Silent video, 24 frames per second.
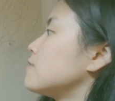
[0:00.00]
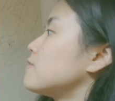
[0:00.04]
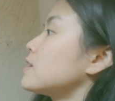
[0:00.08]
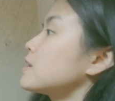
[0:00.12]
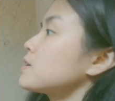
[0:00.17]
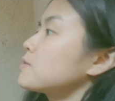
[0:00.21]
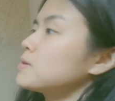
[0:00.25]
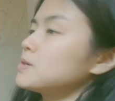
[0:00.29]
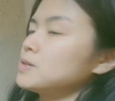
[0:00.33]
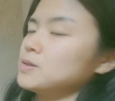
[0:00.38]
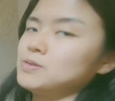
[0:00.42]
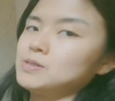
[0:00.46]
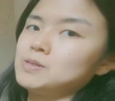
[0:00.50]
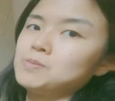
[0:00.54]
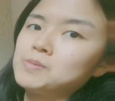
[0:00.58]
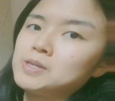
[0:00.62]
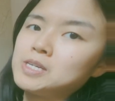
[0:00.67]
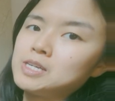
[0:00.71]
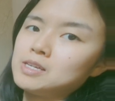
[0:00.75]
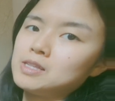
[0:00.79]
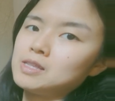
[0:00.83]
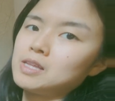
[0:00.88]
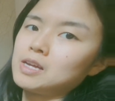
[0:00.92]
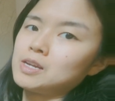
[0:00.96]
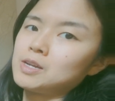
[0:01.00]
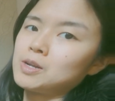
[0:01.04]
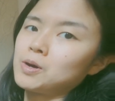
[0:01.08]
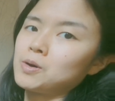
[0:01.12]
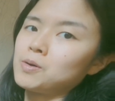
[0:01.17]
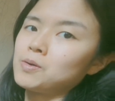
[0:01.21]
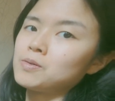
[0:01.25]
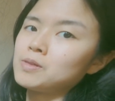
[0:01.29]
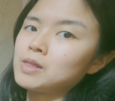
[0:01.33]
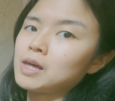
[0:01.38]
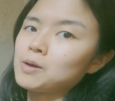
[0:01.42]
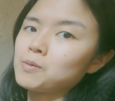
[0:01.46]
if anyone knows me, they
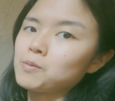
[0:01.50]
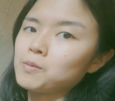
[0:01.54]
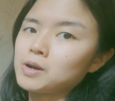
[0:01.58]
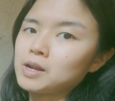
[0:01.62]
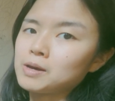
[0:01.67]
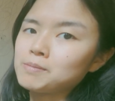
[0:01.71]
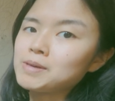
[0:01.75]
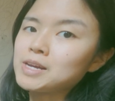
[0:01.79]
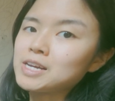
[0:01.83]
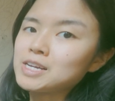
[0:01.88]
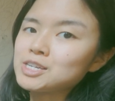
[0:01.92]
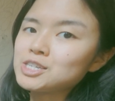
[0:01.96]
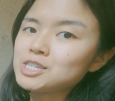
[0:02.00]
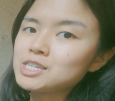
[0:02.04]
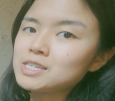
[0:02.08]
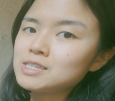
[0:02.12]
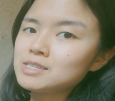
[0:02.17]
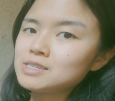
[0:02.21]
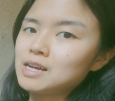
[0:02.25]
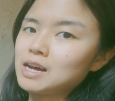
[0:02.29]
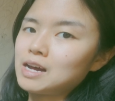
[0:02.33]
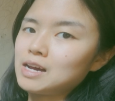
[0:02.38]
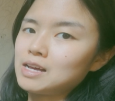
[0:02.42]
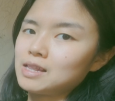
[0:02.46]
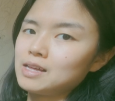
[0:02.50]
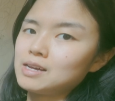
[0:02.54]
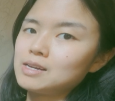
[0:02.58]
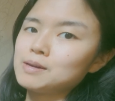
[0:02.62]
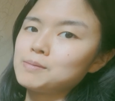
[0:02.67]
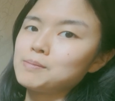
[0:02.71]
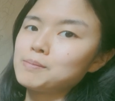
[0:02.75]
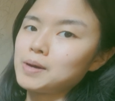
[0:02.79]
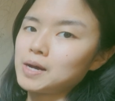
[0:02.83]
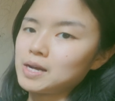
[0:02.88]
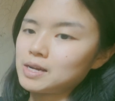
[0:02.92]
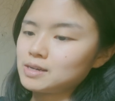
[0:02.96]
know that when I'm anxious, I
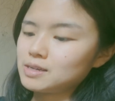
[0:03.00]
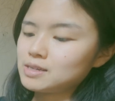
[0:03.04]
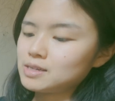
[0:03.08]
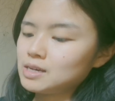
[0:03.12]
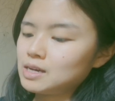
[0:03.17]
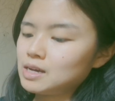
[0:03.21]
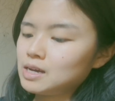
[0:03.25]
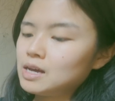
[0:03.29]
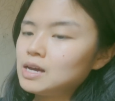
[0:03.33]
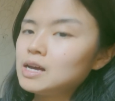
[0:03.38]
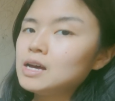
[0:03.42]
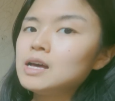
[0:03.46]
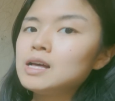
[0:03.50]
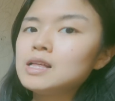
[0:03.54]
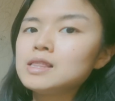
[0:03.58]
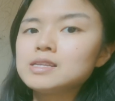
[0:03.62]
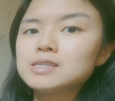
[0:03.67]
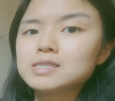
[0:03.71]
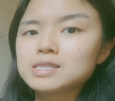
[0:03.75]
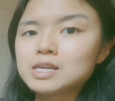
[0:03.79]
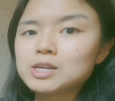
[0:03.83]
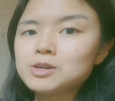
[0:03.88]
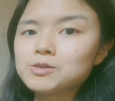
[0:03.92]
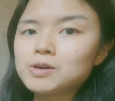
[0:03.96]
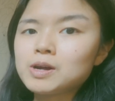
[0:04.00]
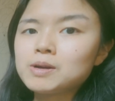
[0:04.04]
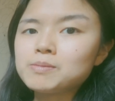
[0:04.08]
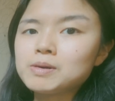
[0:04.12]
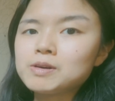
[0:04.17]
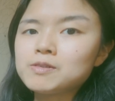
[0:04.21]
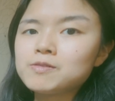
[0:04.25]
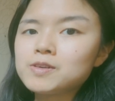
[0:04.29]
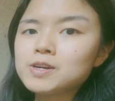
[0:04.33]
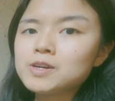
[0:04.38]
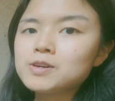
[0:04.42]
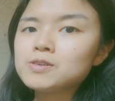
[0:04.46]
like bite the skin around
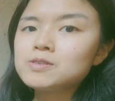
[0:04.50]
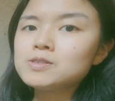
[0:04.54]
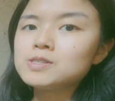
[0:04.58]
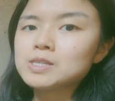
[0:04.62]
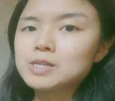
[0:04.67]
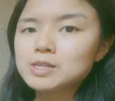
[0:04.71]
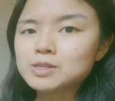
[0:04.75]
my fingers.